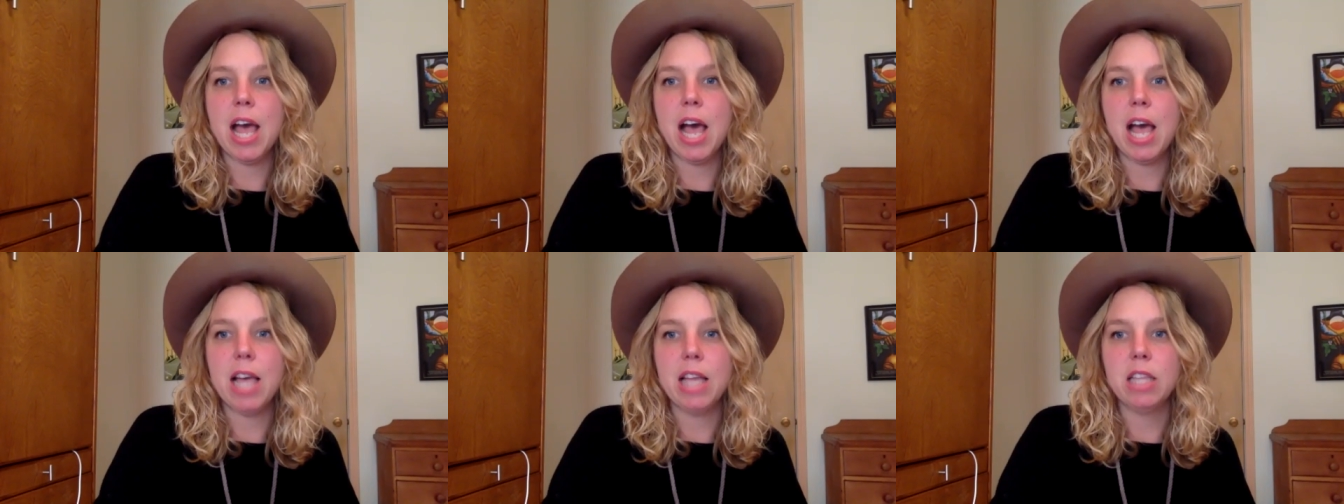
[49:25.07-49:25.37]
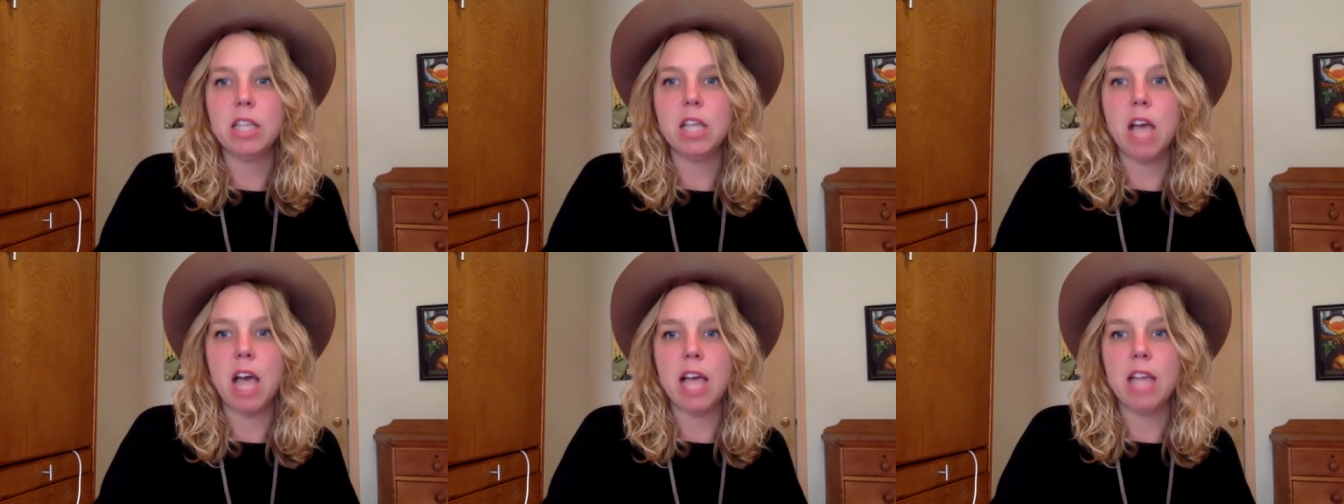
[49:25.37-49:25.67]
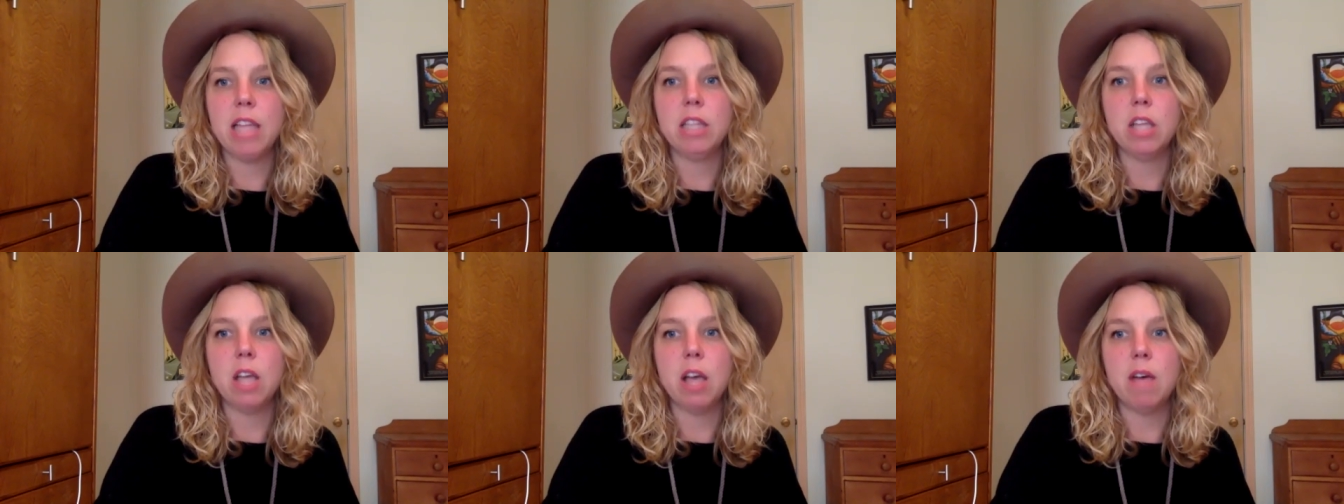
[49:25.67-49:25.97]
I, I,
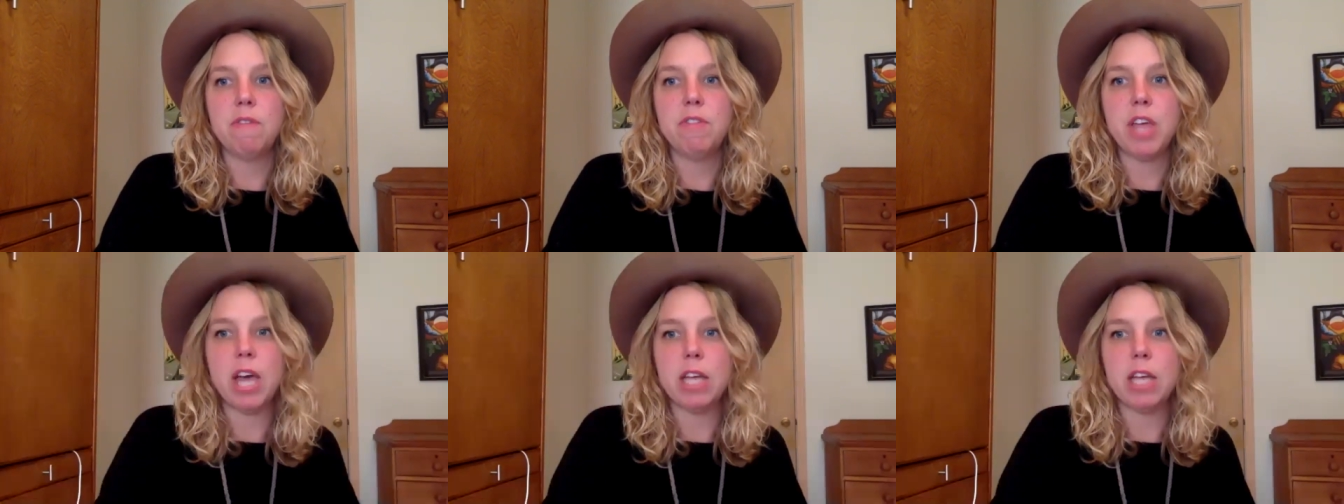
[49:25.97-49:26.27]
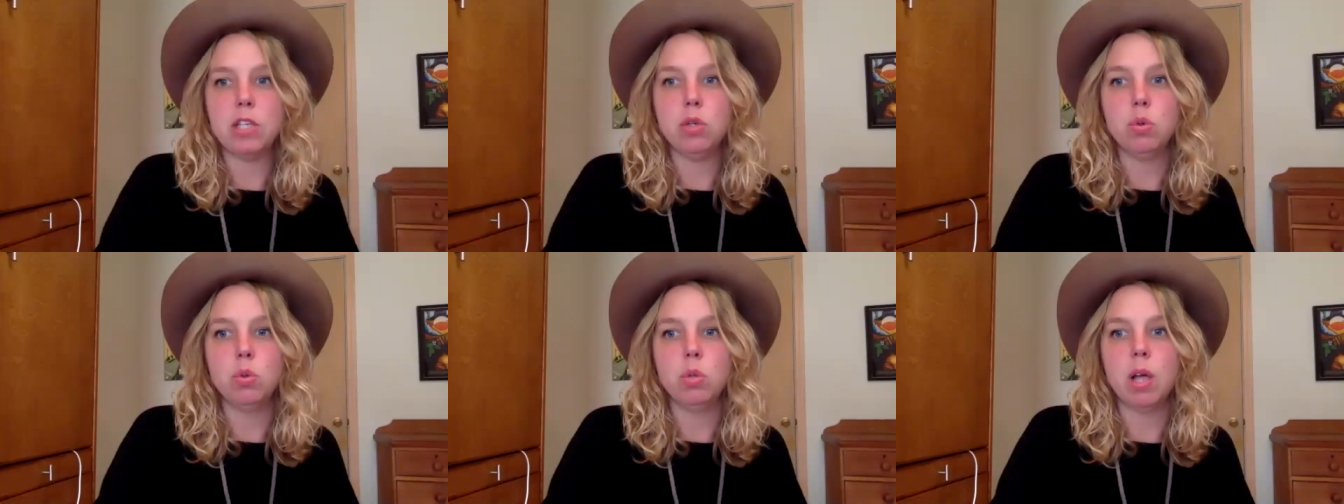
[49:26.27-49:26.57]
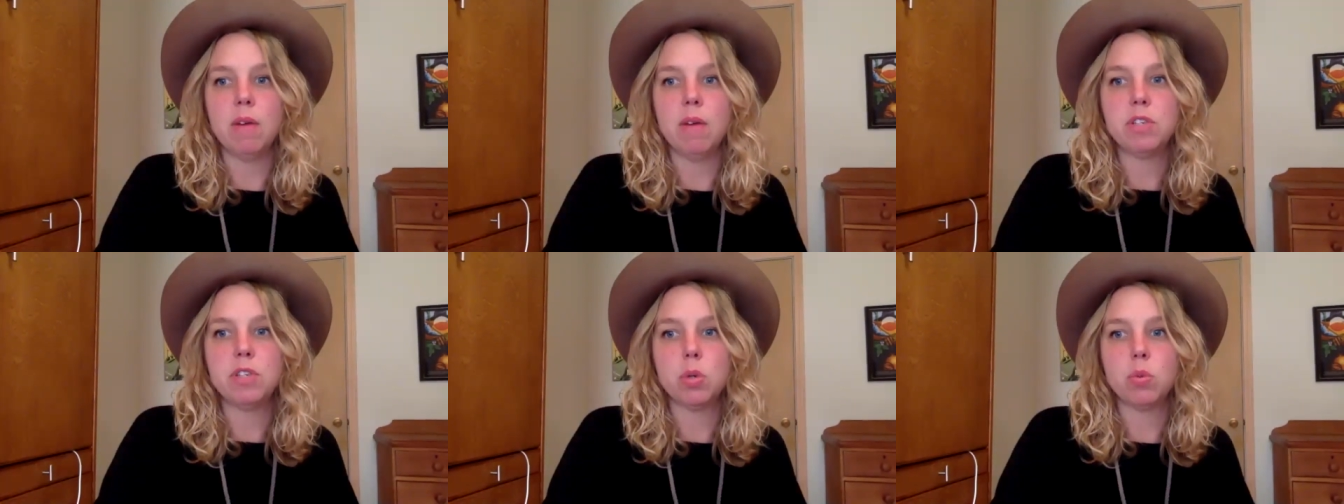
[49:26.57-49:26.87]
I love that you
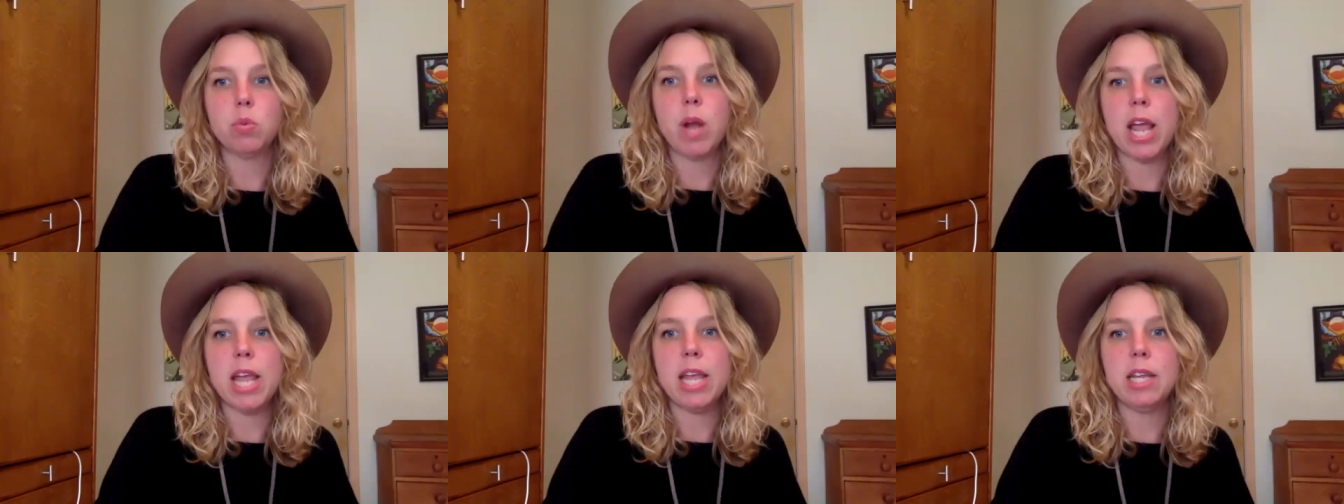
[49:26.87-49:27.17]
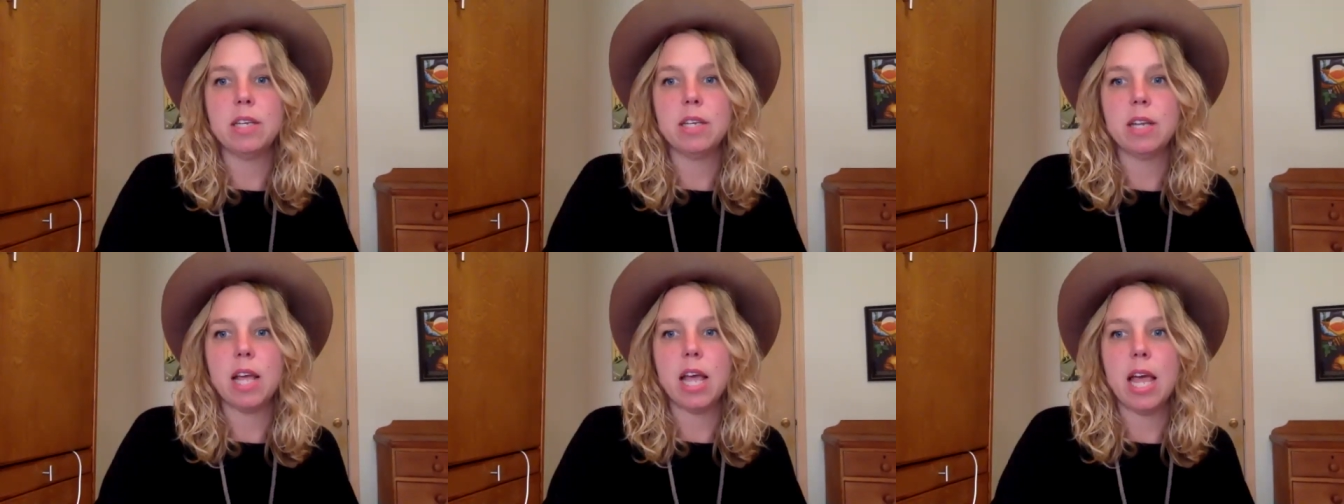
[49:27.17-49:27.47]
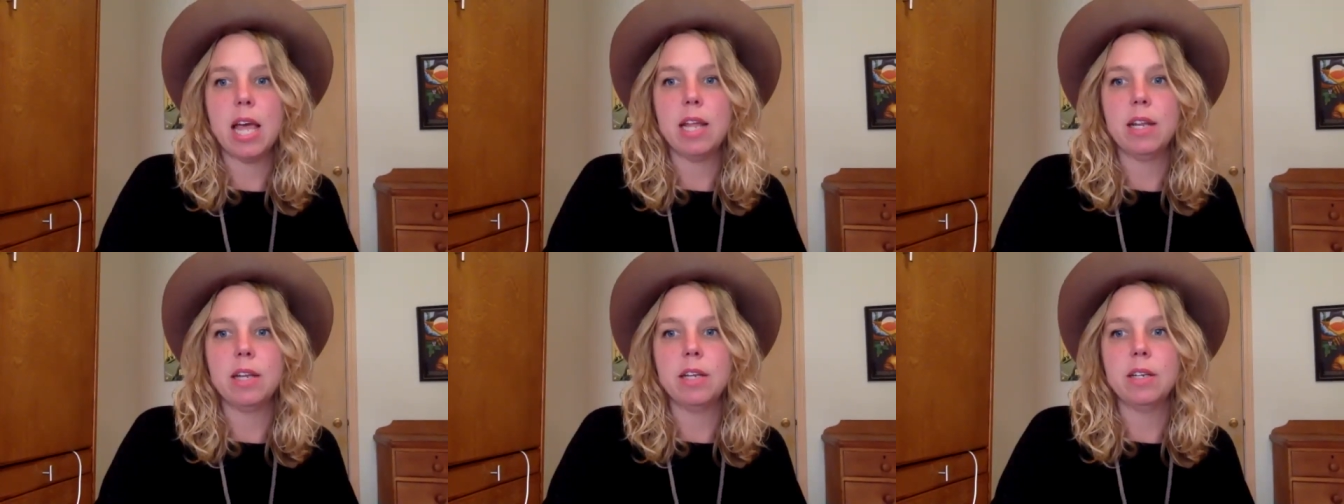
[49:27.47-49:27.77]
love to write
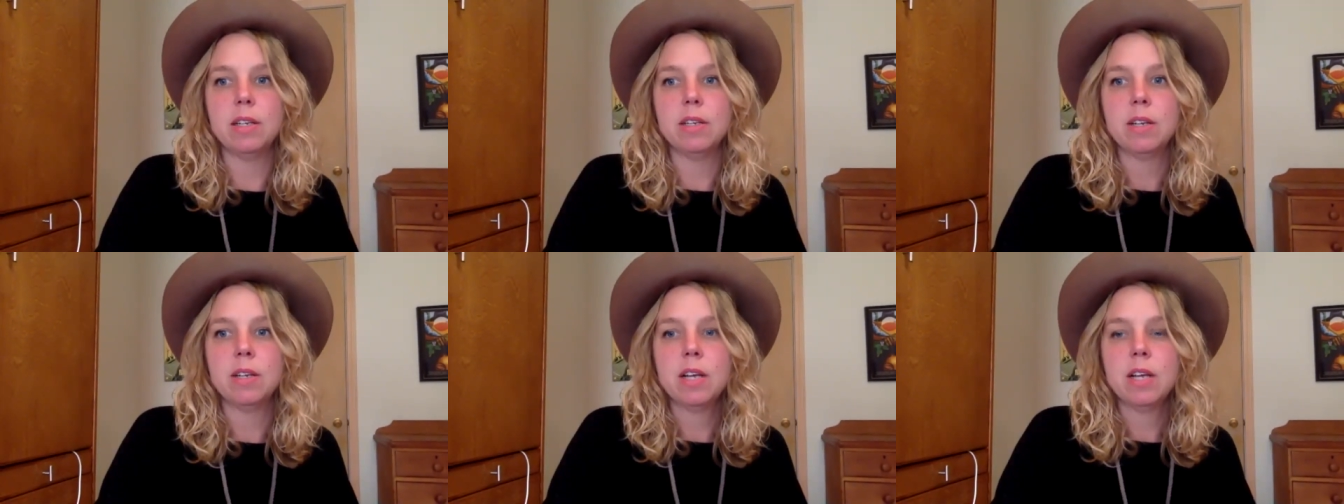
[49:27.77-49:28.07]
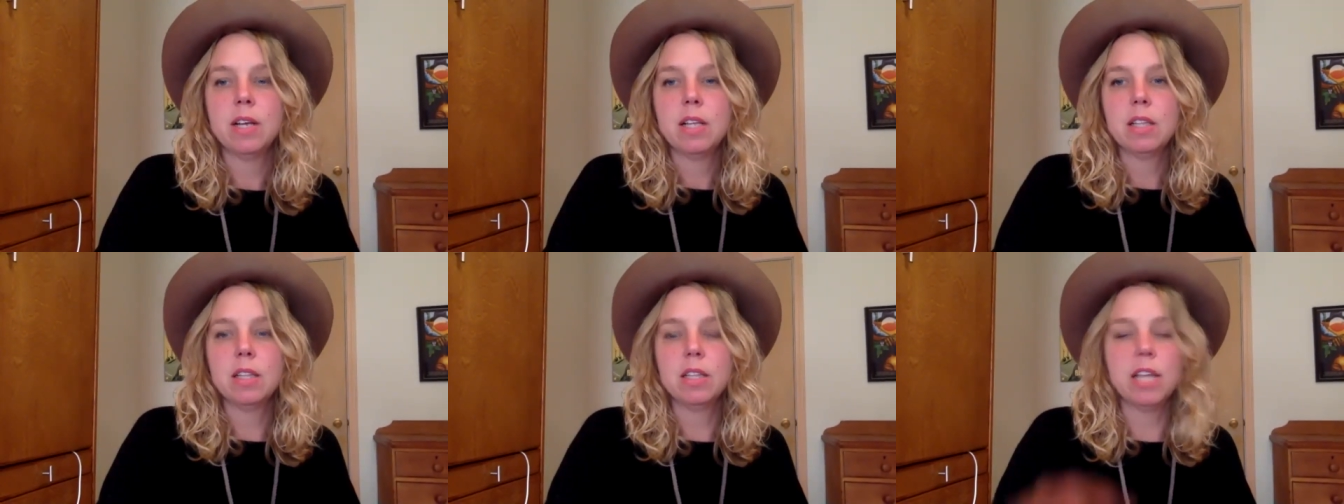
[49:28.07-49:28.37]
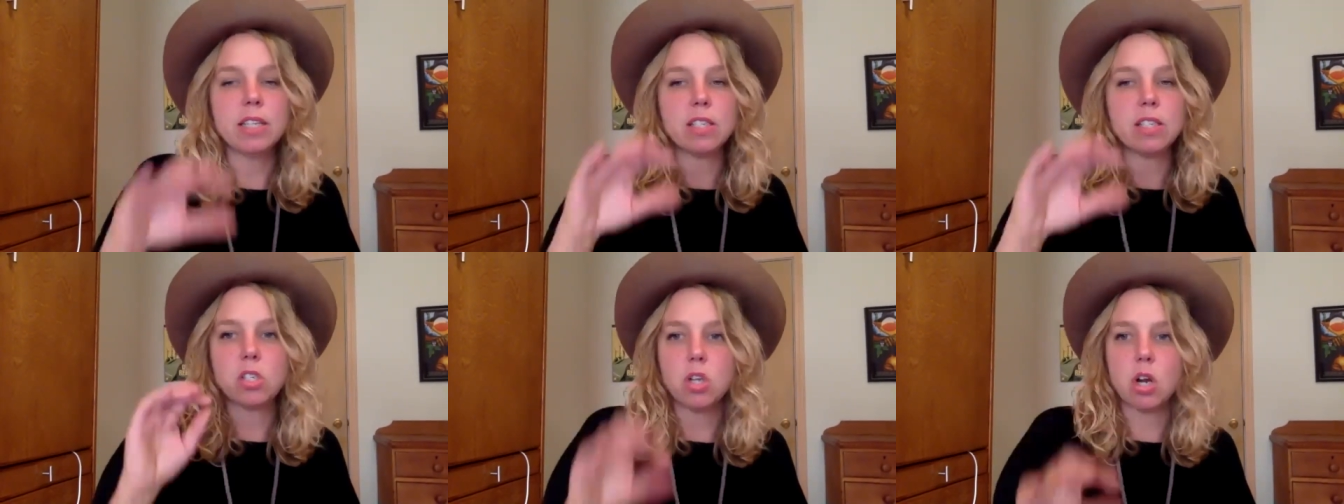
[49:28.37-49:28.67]
and
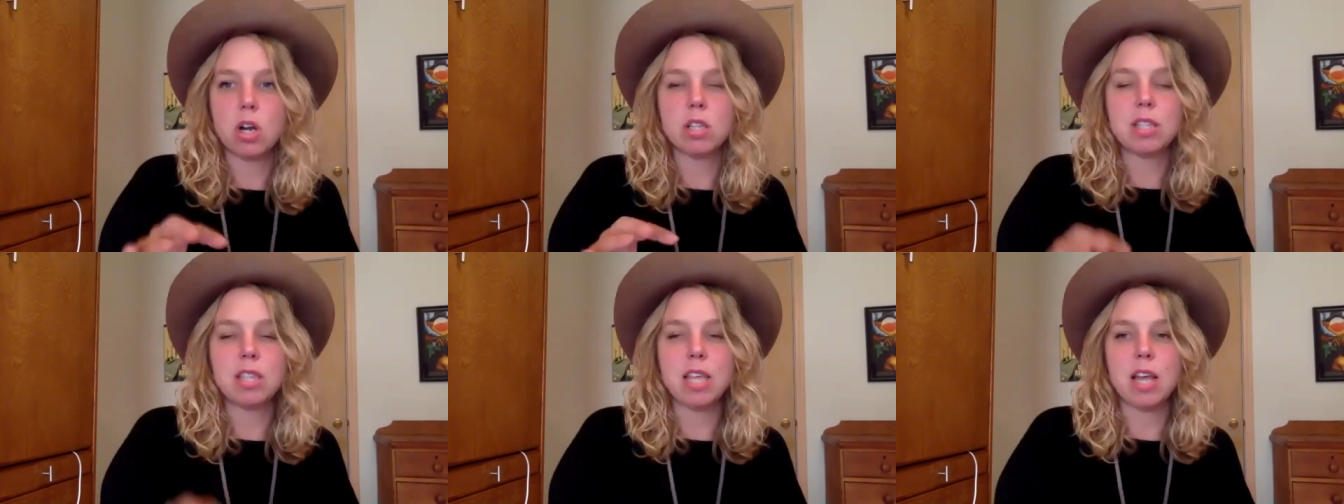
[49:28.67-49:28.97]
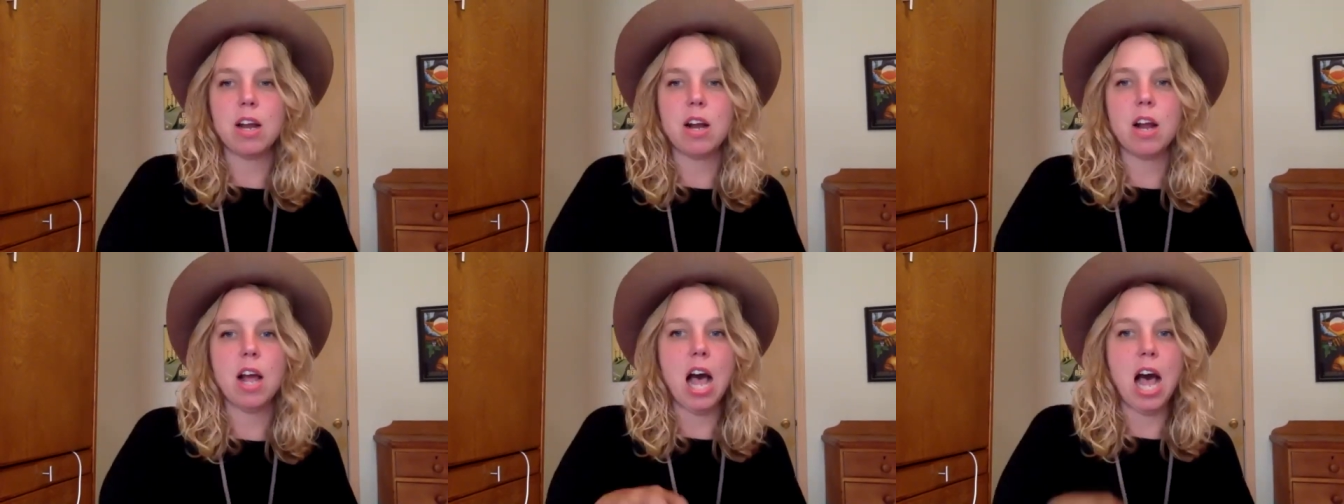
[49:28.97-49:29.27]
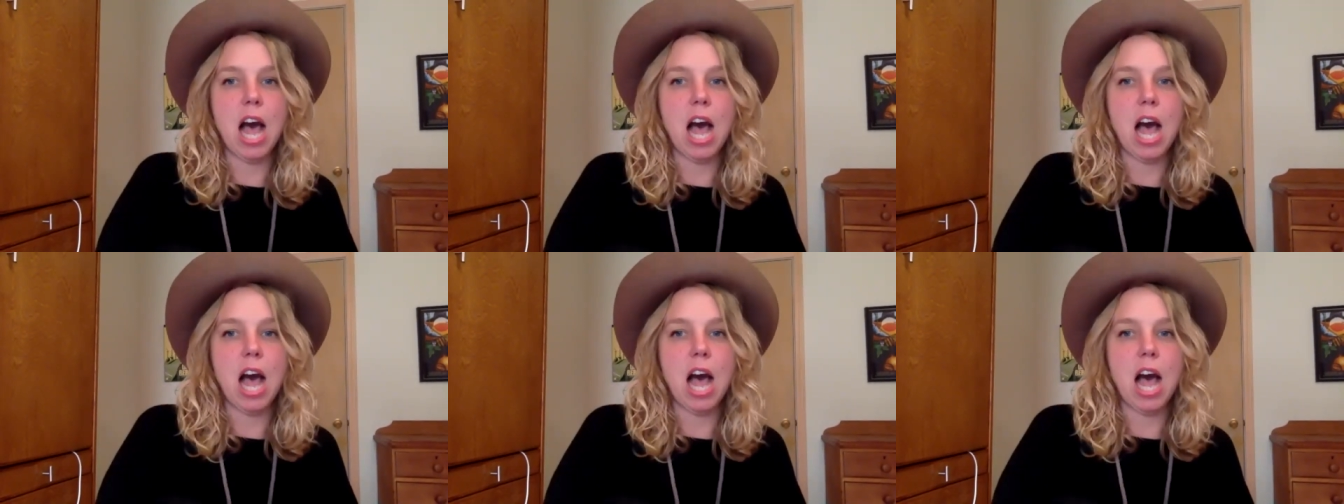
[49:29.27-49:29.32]
let's start there.